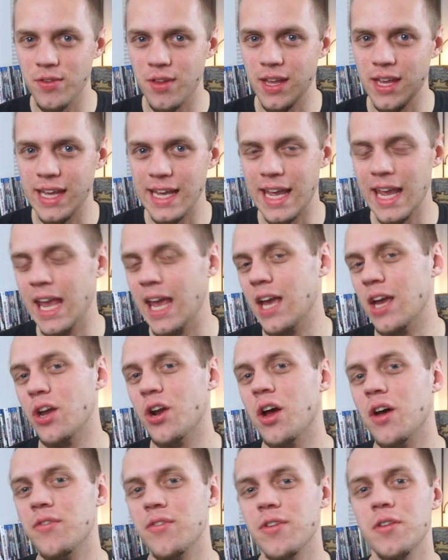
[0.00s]
that he can't get
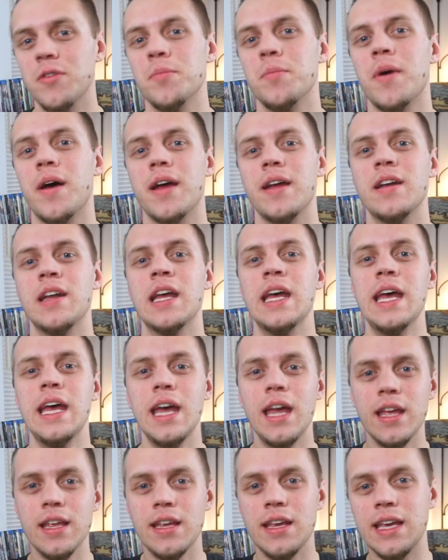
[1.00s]
off his mind
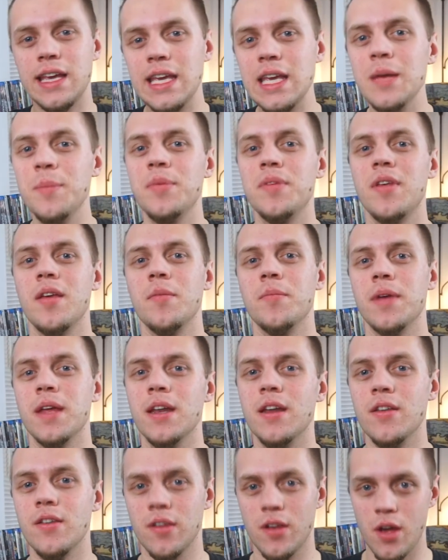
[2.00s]
keeps him in
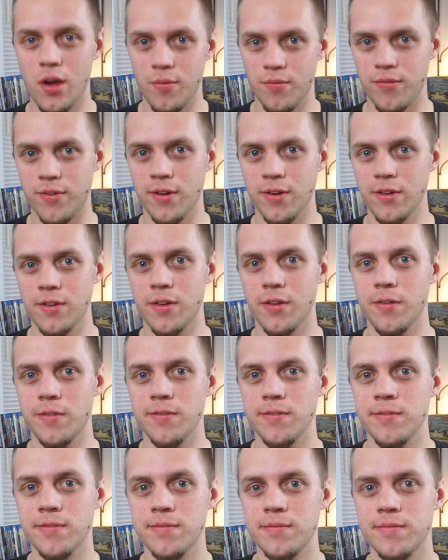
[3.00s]
his comfort zone.
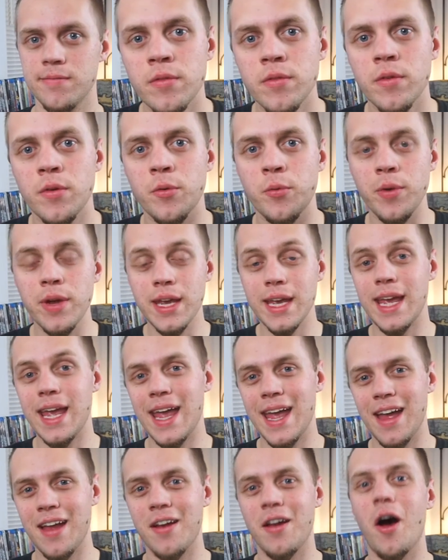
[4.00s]
We
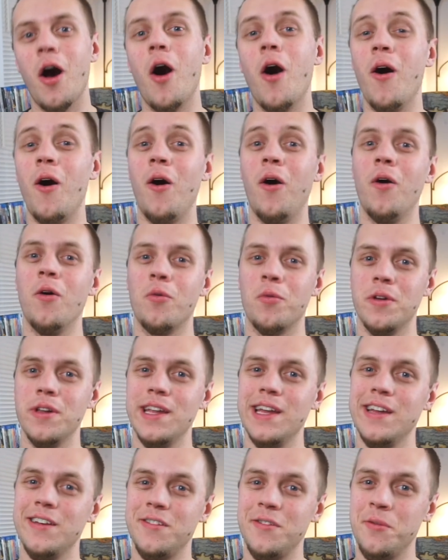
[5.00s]
can't all
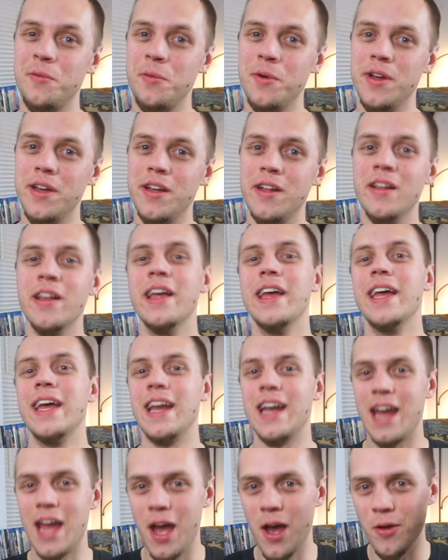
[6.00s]
relate to Will
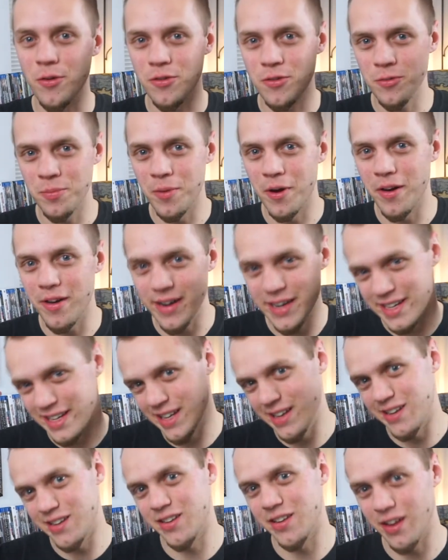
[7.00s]
in how smart and
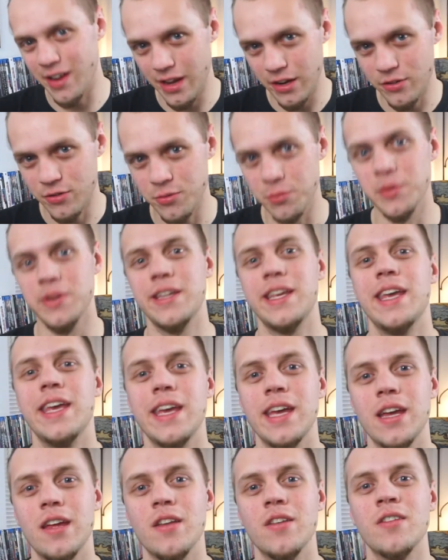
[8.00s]
intellectual he
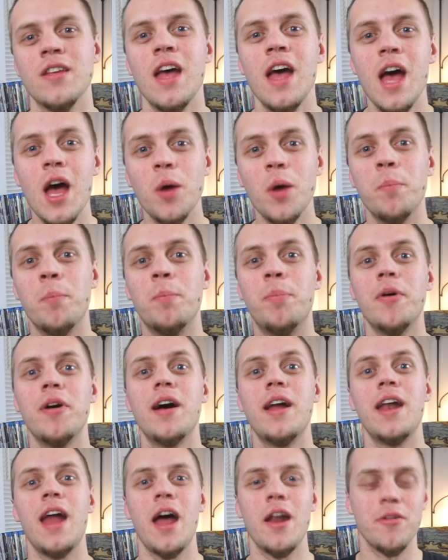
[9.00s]
is,
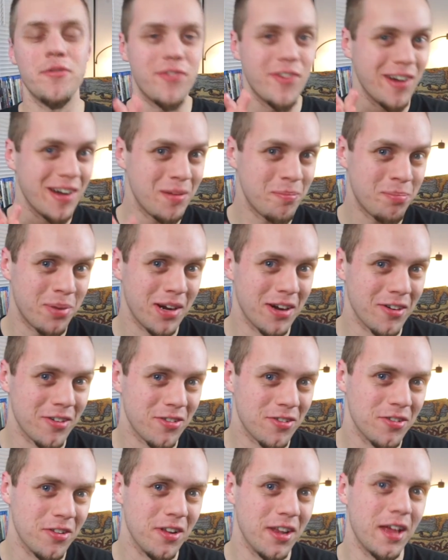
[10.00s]
but on a very
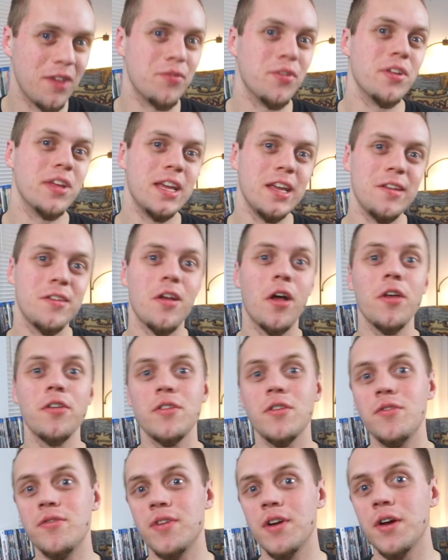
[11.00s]
personal level, he's
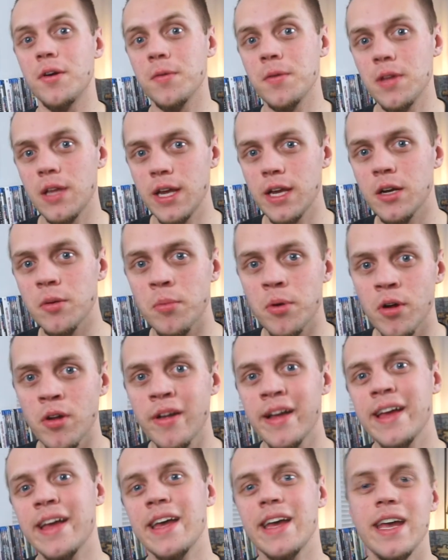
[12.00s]
also very relatable.
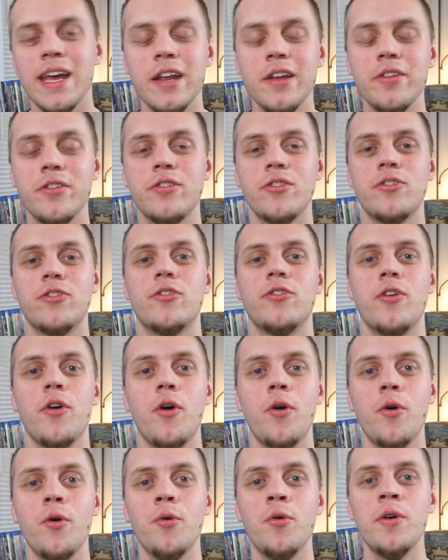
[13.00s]
It is
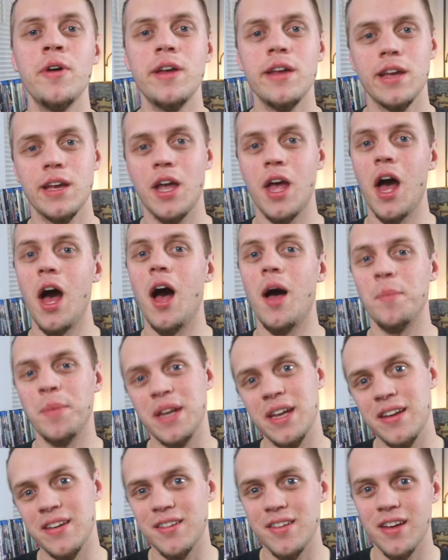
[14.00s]
so
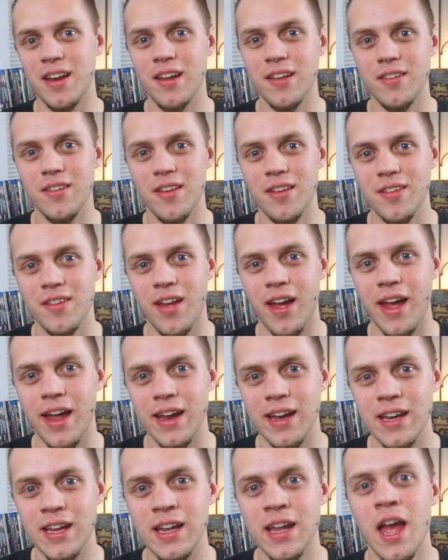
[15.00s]
common in today's
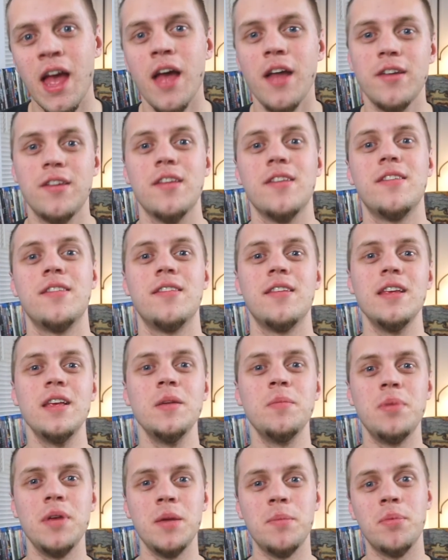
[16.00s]
society to
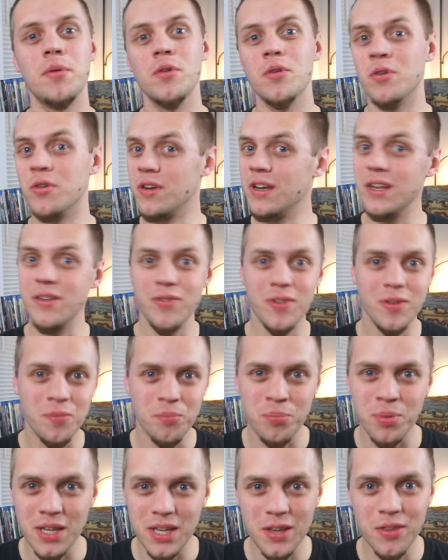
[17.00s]
see people or even
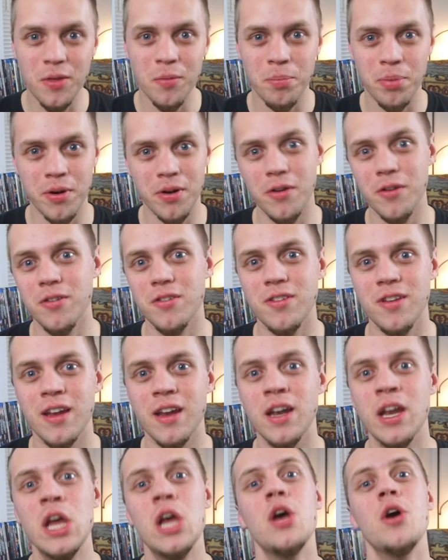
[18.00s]
be the
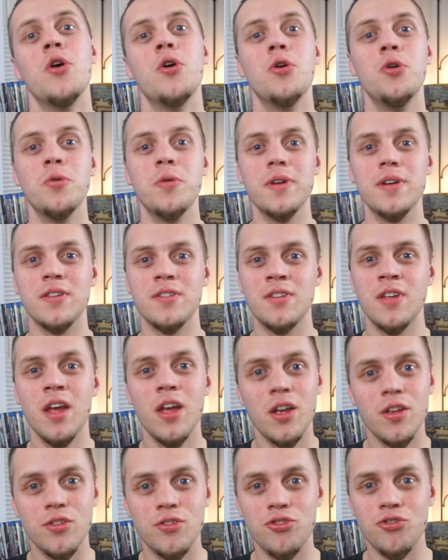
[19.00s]
person who is
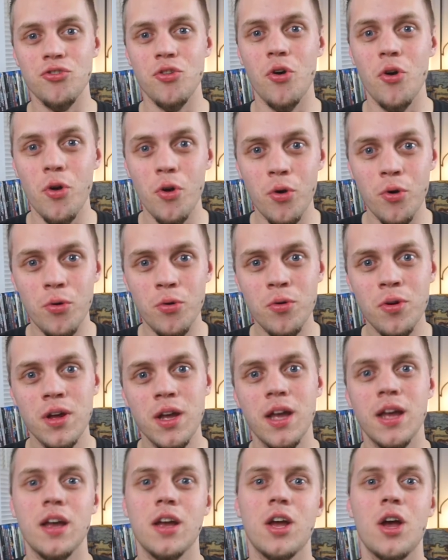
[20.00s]
so
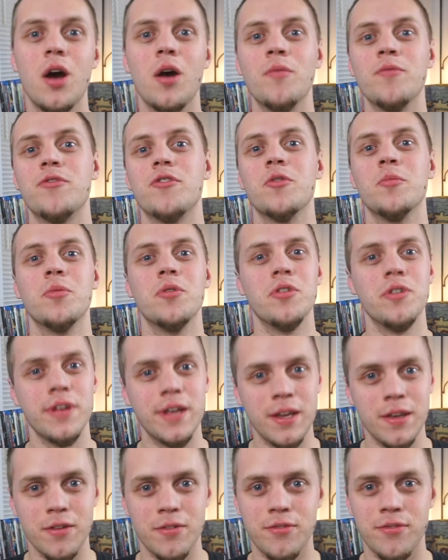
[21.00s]
comfortable
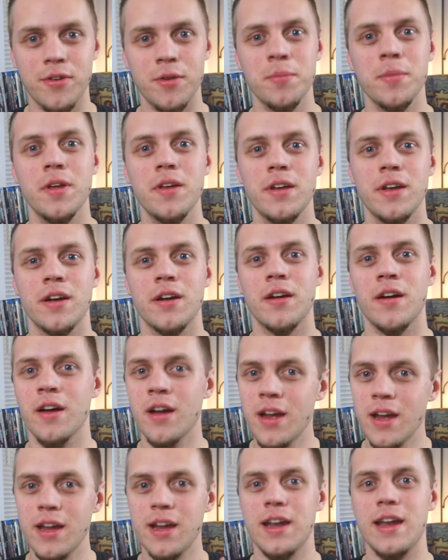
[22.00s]
in the familiar,
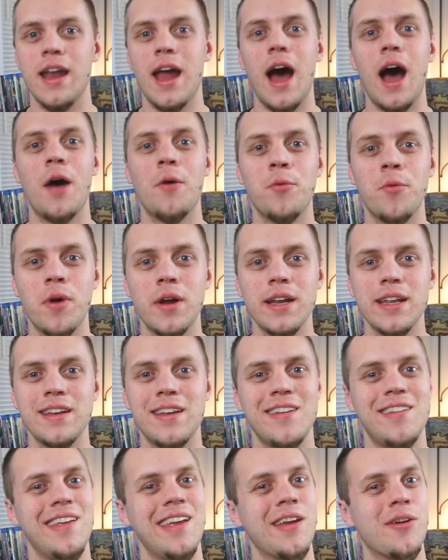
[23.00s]
not wanting
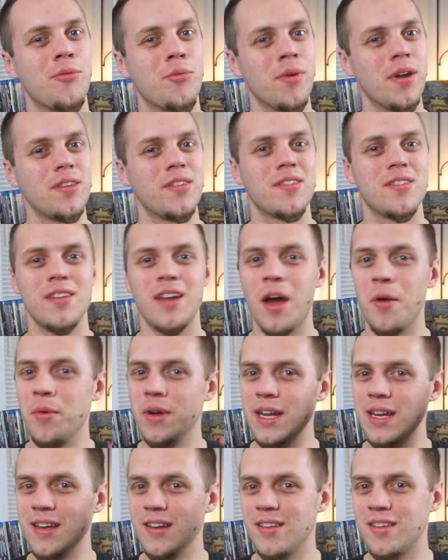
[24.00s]
to take risks, not
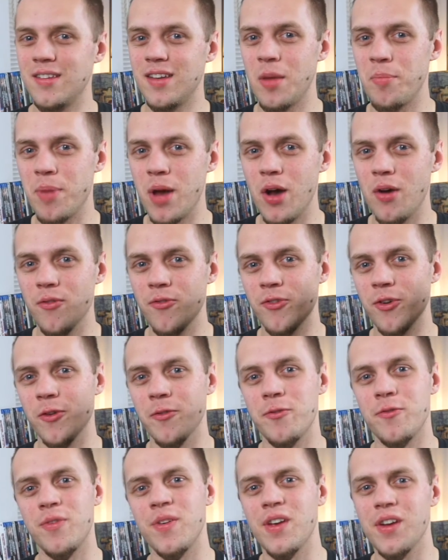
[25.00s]
wanting to step out for
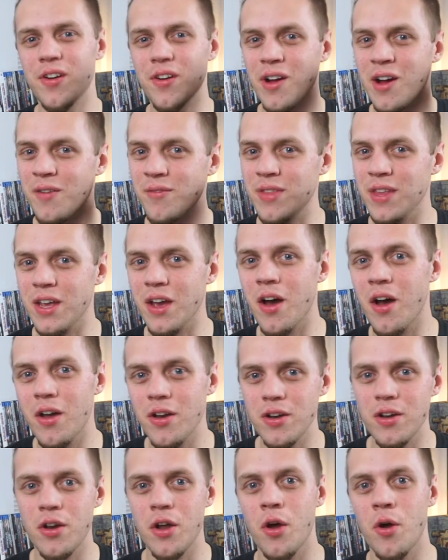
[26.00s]
fear of the
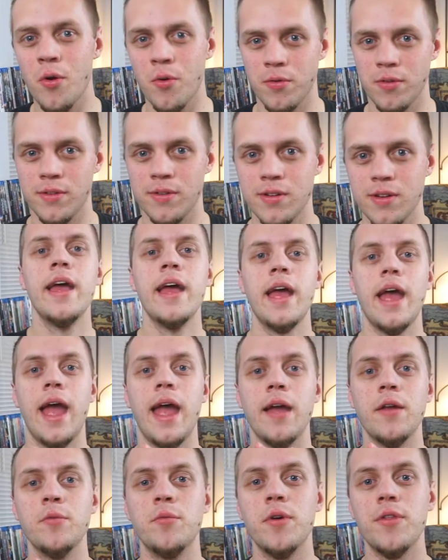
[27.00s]
unknown.
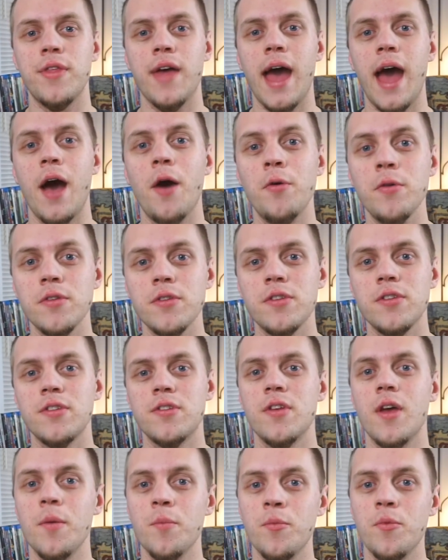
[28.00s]
And without
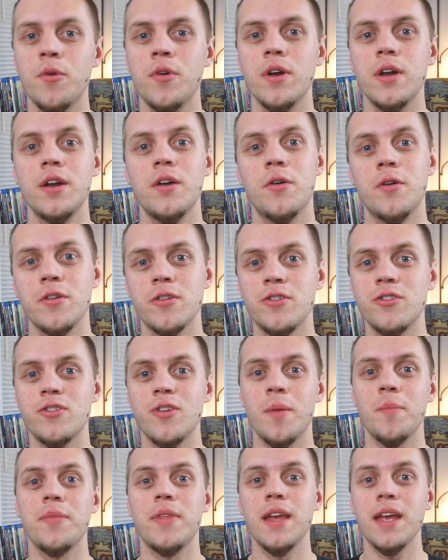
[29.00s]
someone or
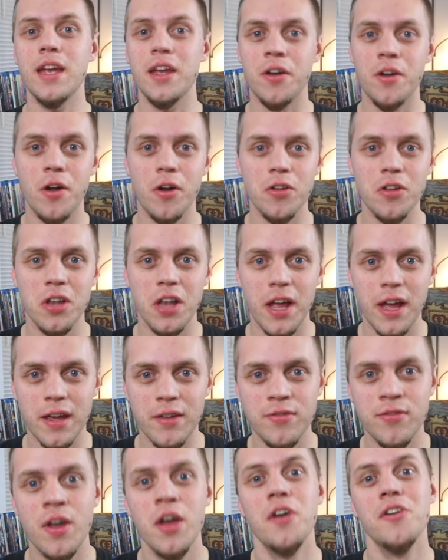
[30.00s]
something in our
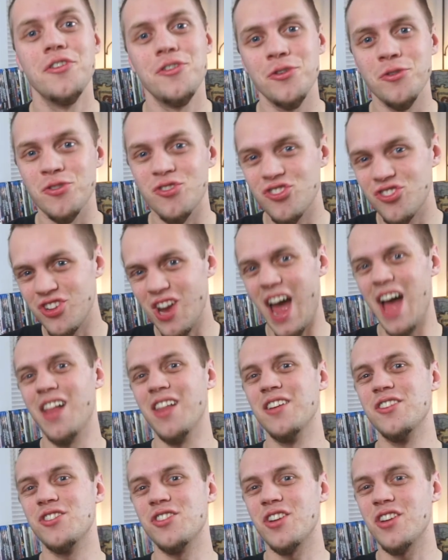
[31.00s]
life to
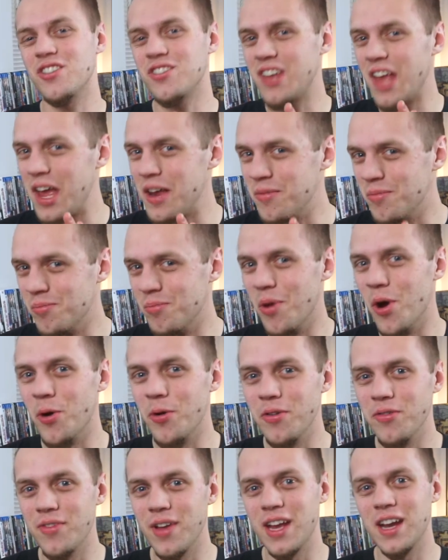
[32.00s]
challenge us and
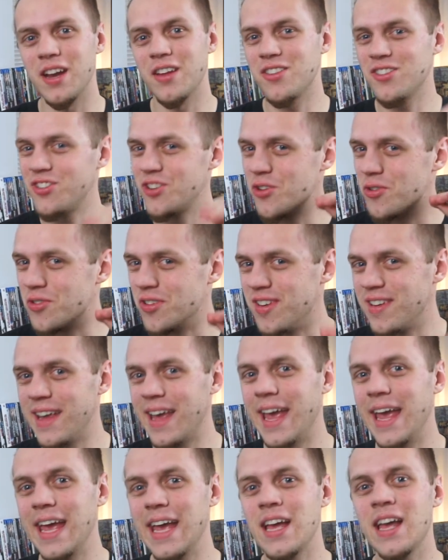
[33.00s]
motivate us to
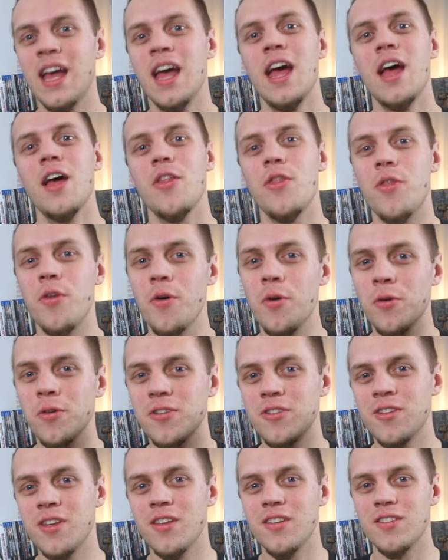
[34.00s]
take
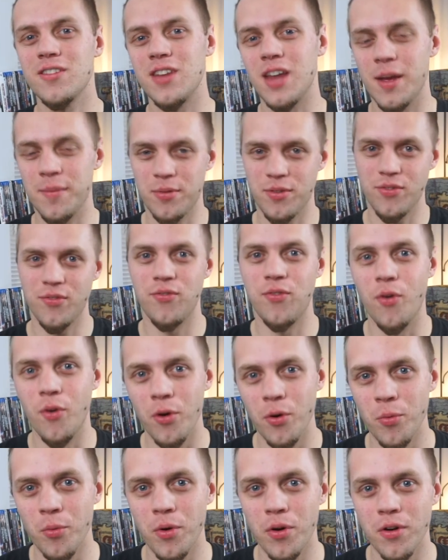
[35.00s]
those steps
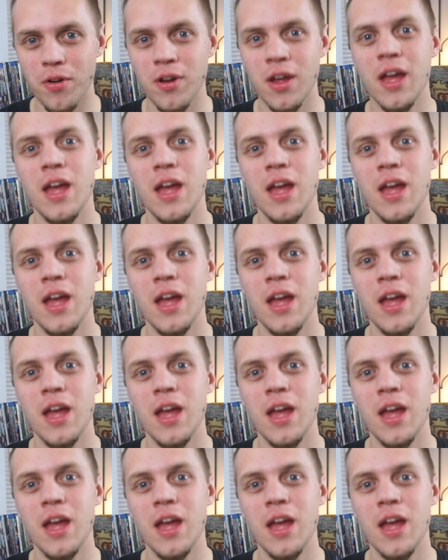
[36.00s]
forward,